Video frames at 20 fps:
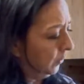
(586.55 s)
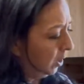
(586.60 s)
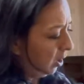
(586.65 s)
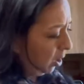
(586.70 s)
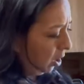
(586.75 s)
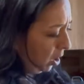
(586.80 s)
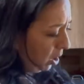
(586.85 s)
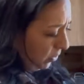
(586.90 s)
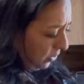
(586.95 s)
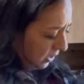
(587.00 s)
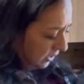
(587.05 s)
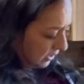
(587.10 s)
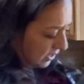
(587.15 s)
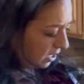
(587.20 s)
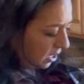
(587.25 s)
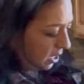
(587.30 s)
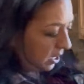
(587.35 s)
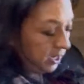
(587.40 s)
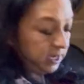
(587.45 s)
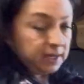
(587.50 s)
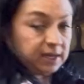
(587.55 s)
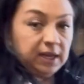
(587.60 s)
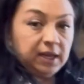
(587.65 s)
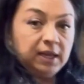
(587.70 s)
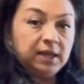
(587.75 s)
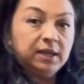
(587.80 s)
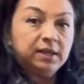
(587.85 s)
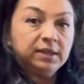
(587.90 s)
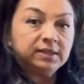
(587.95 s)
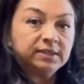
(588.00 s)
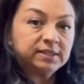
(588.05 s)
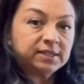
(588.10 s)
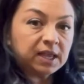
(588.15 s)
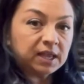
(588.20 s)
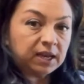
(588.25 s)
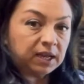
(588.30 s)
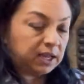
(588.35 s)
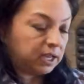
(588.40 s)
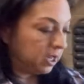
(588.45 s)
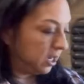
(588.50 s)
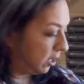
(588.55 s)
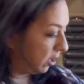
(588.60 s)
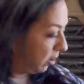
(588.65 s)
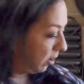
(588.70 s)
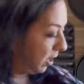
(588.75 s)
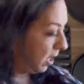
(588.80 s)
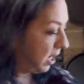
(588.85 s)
the side, set it here,